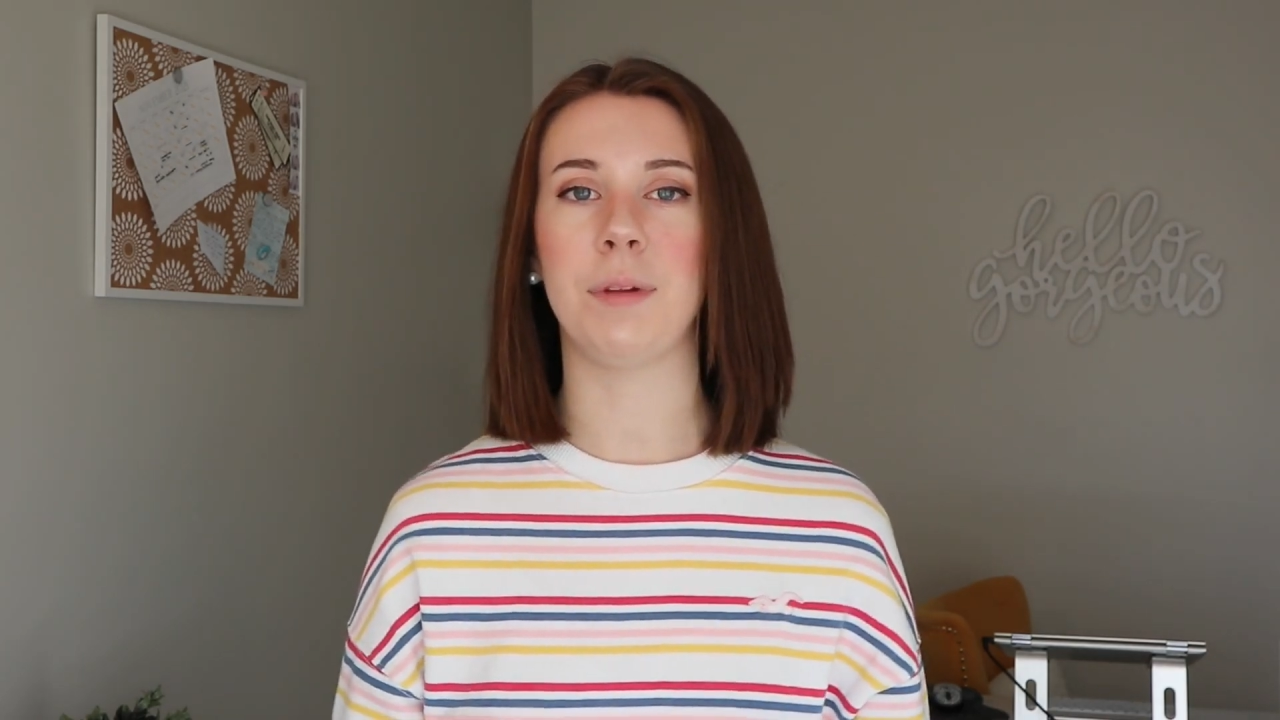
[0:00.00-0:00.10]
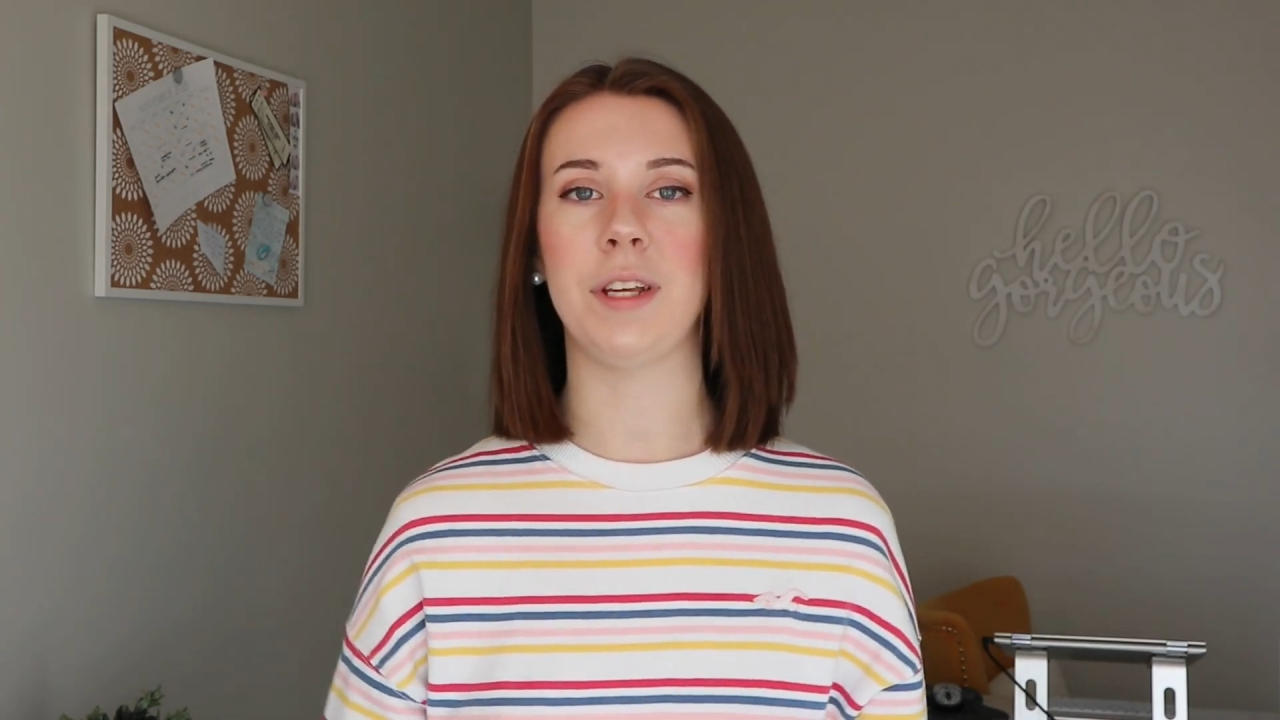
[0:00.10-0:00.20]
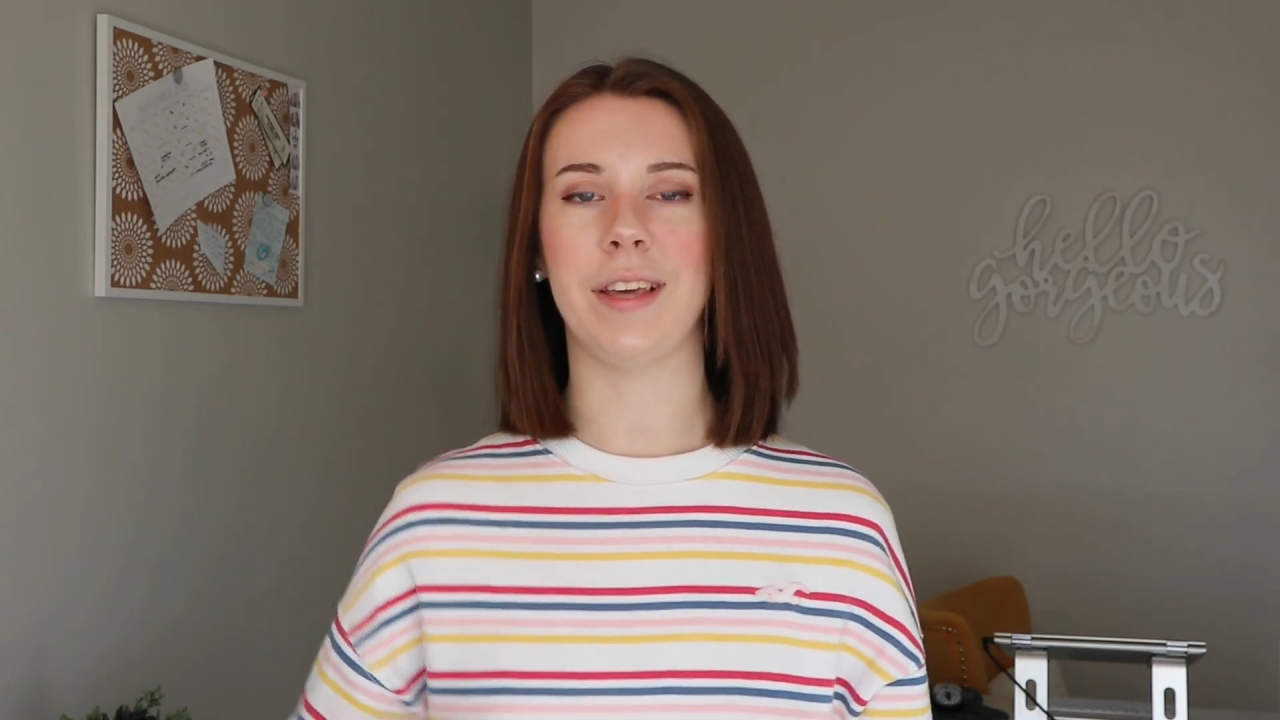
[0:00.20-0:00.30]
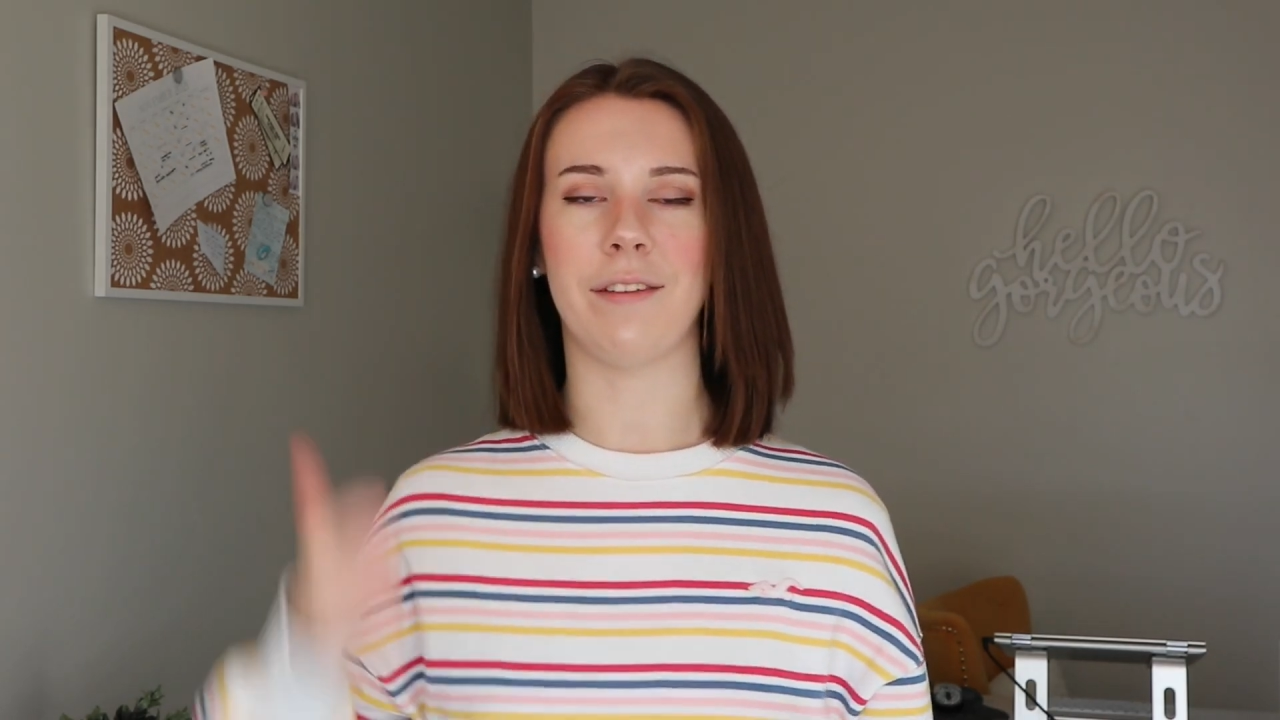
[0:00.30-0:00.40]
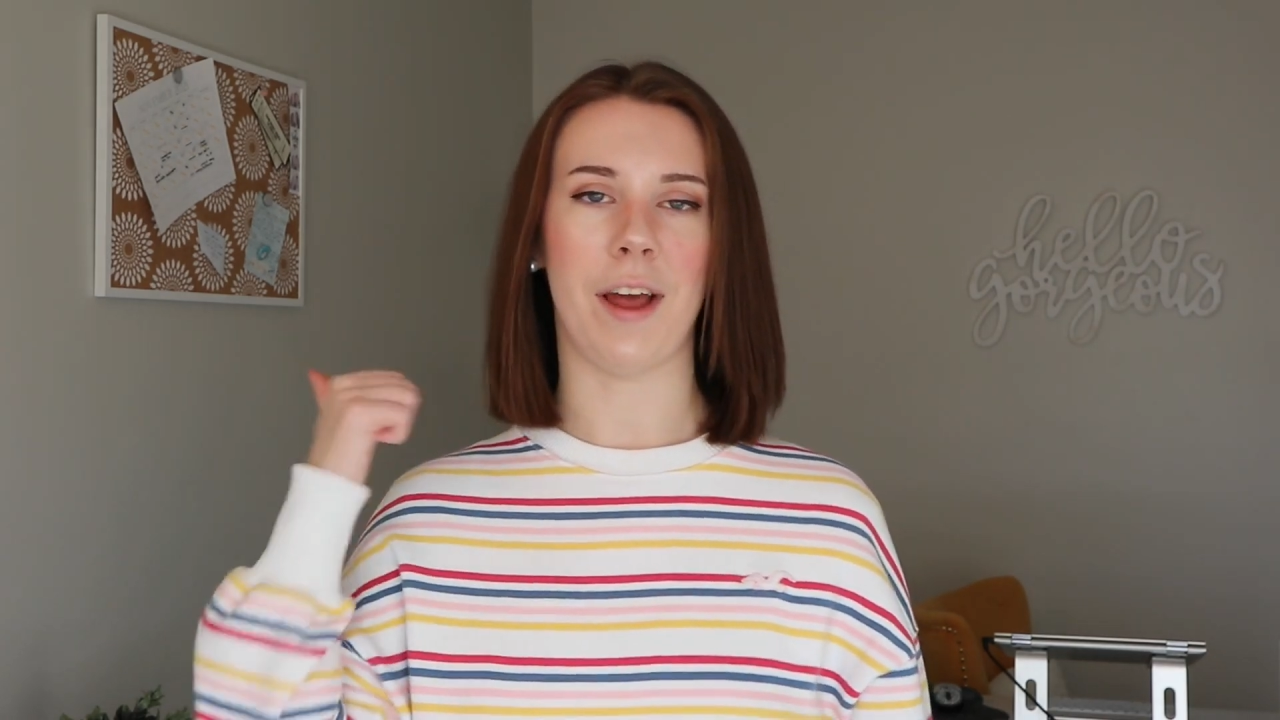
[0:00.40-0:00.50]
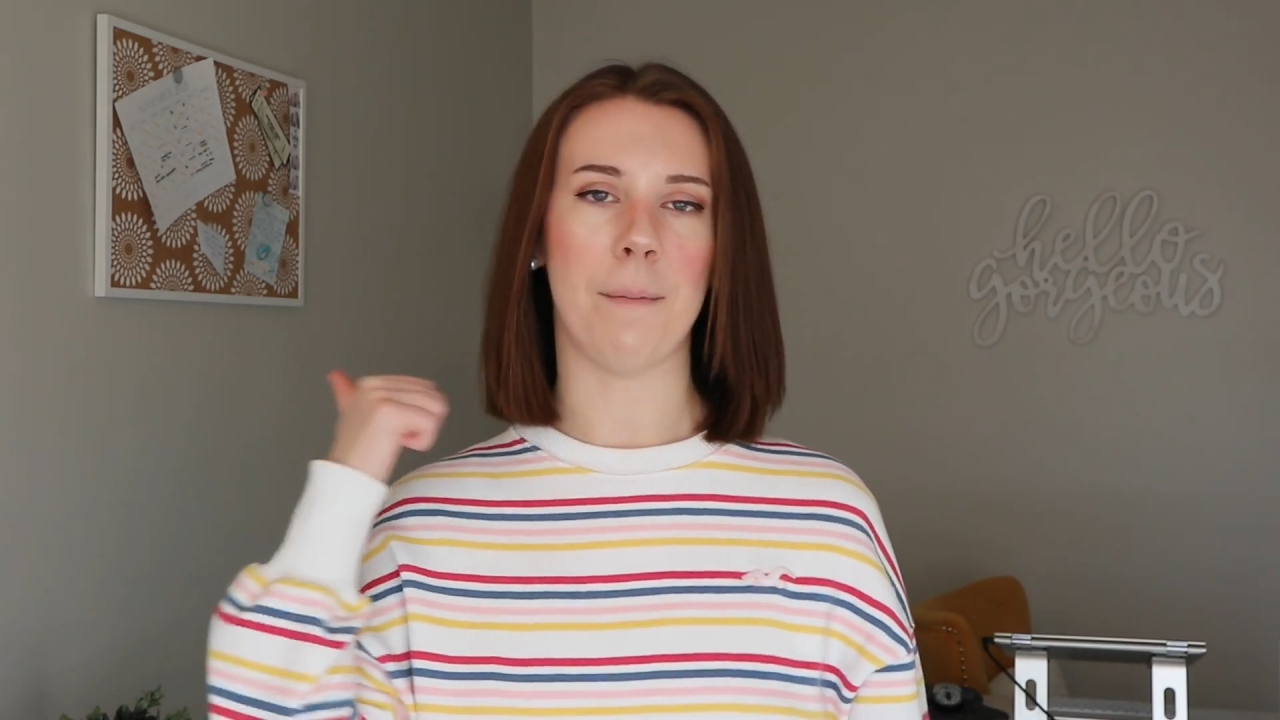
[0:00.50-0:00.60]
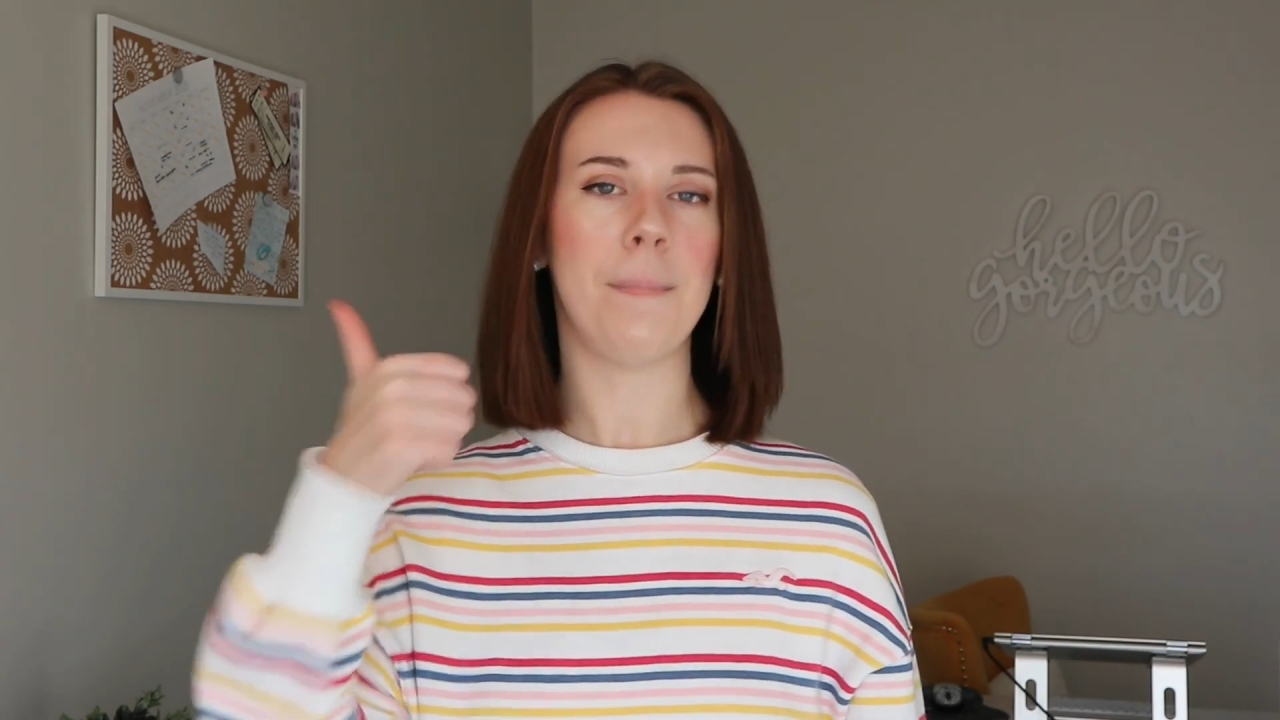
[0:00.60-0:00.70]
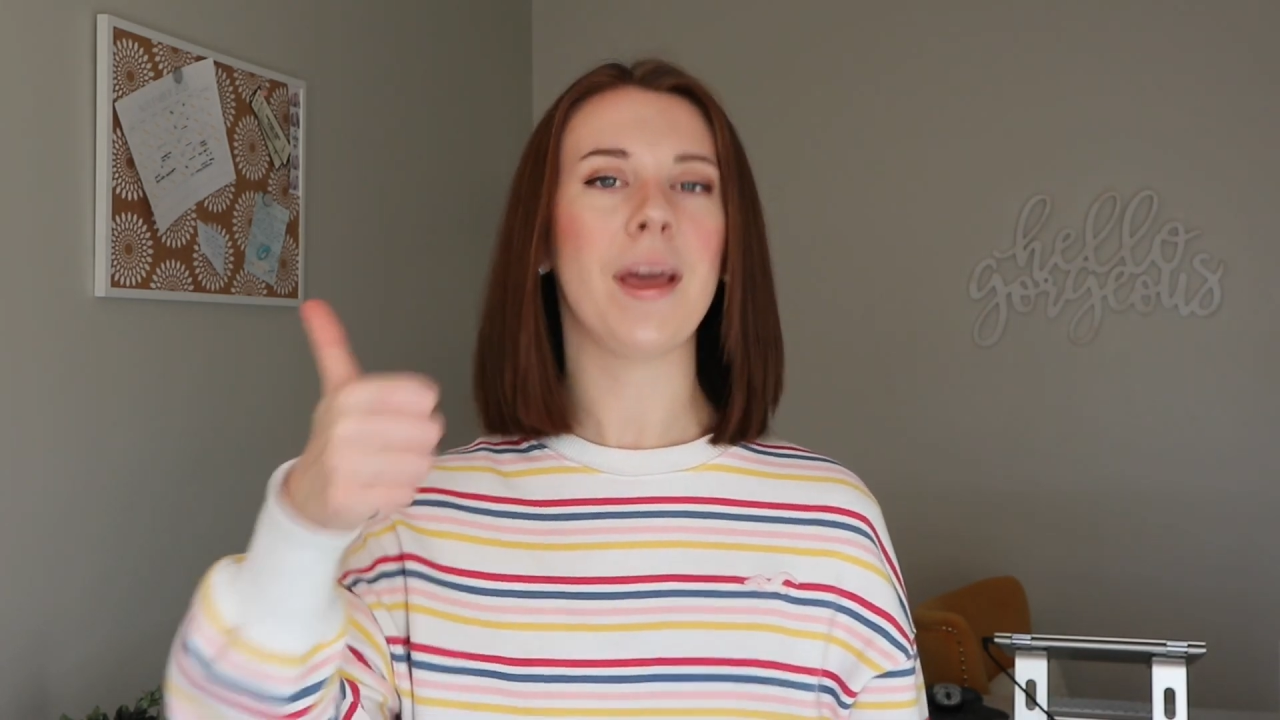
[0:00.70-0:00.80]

please give it a